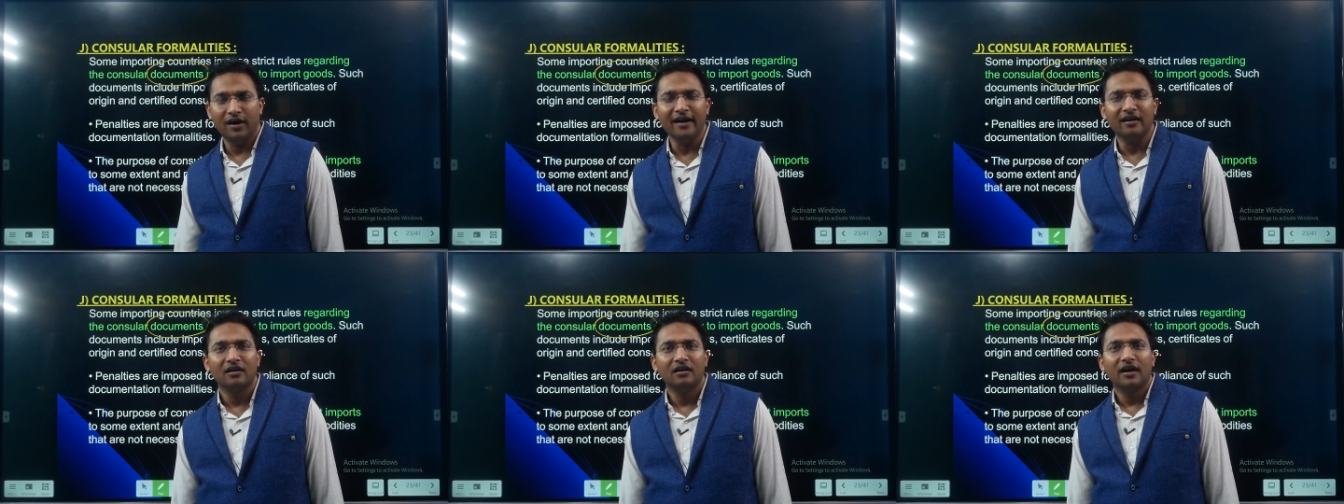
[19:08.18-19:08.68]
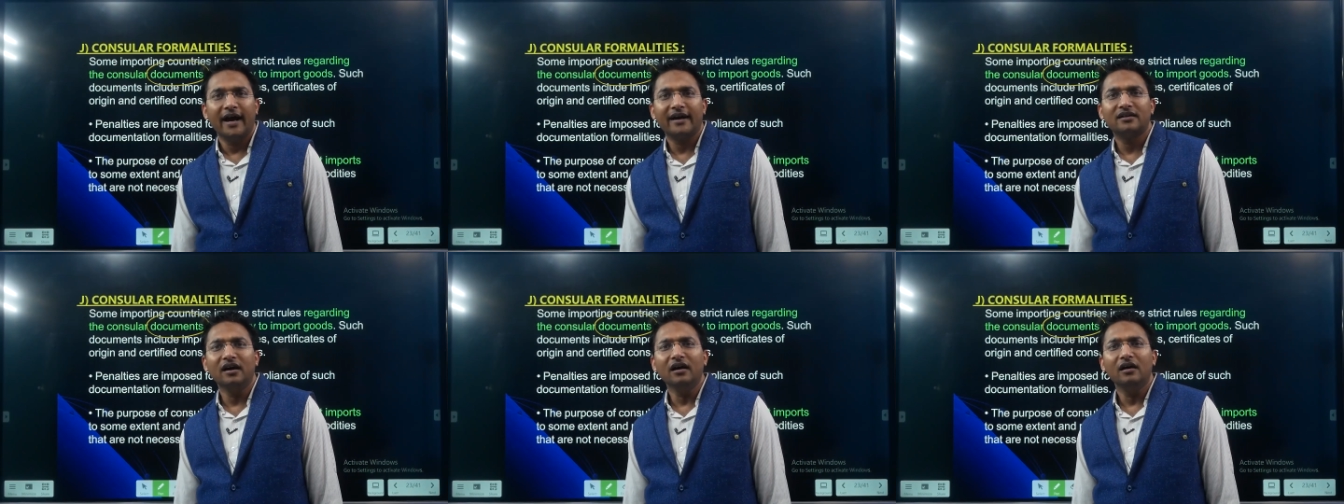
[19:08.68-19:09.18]
right?
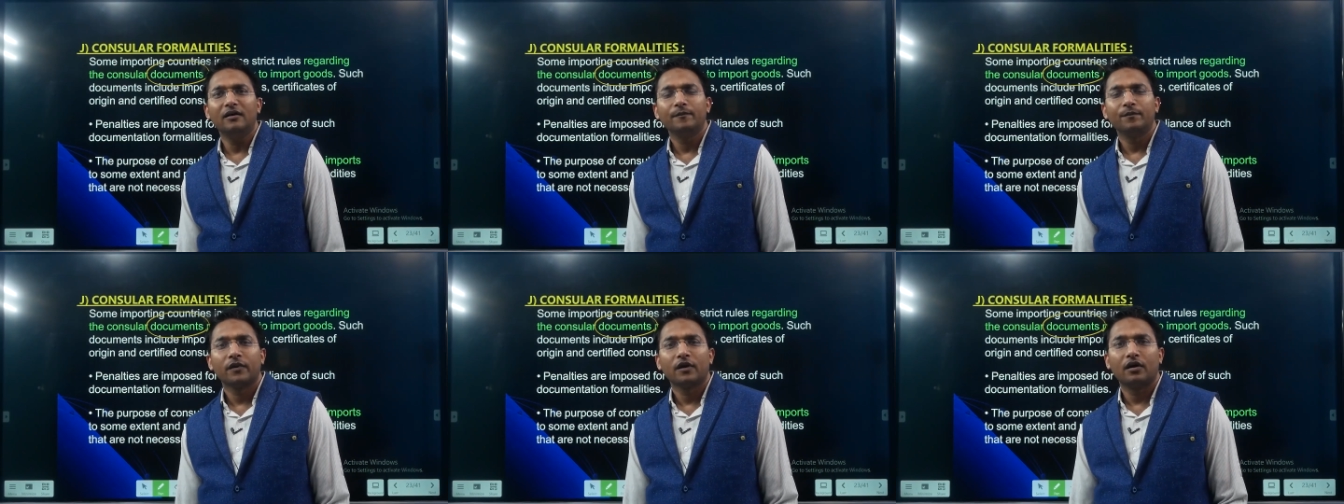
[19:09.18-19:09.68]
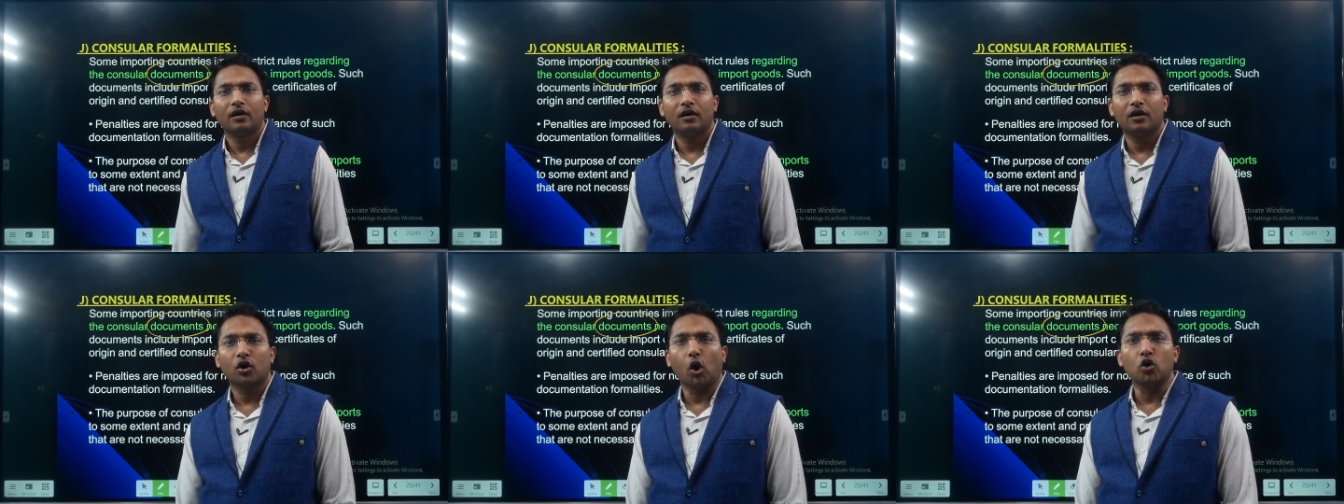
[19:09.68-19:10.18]
At the
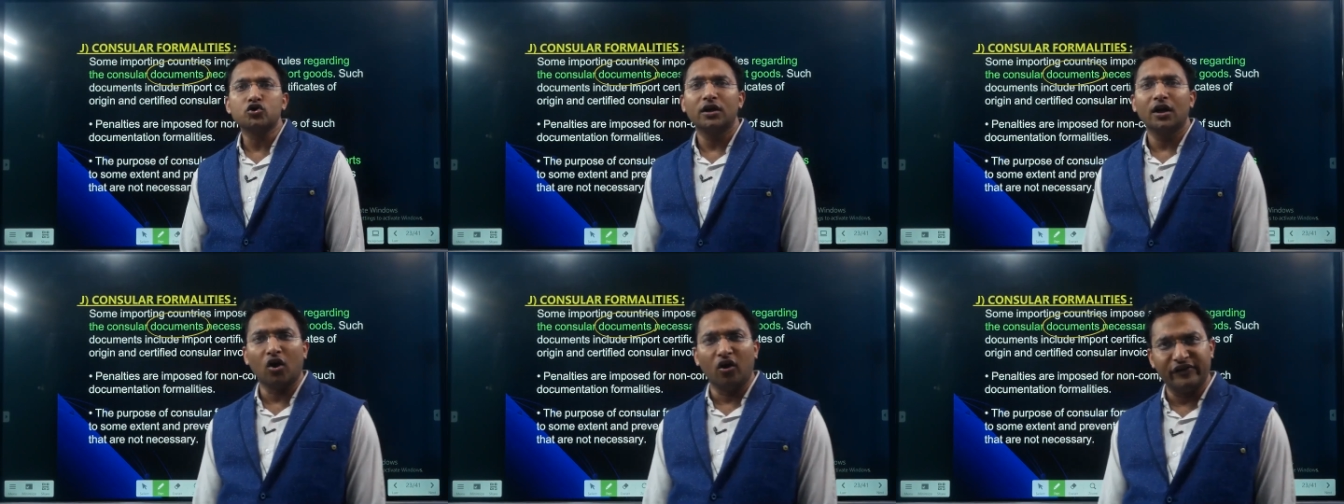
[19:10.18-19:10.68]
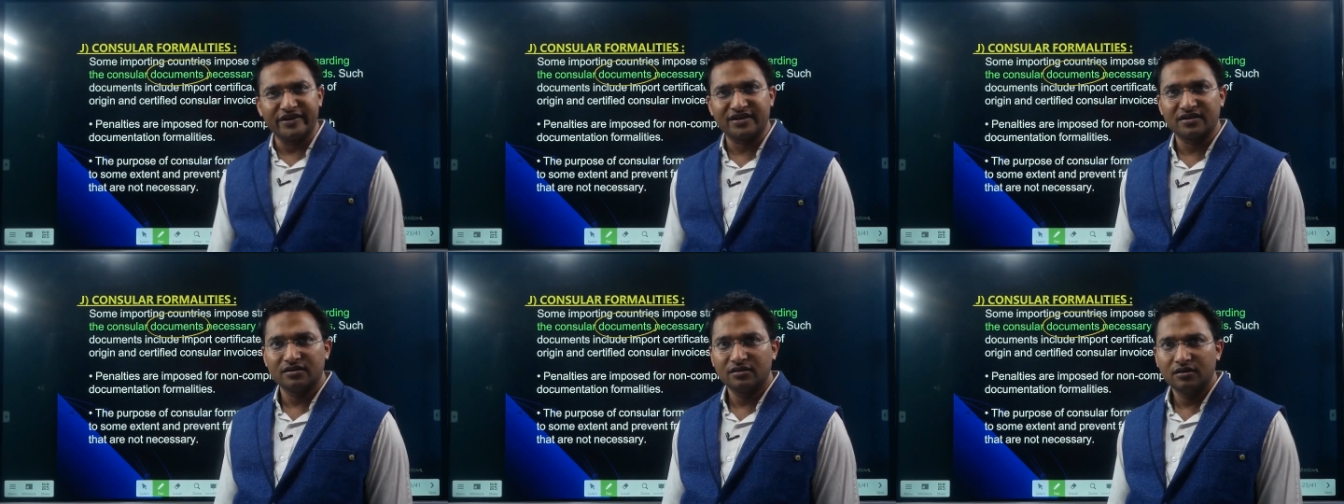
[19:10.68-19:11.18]
consular
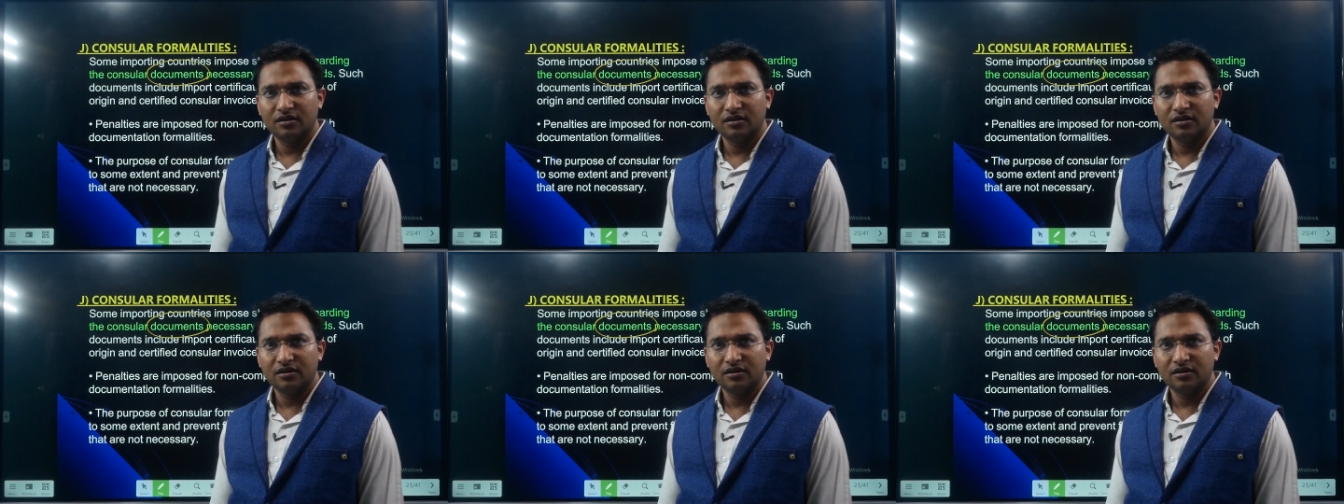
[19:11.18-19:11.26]
office.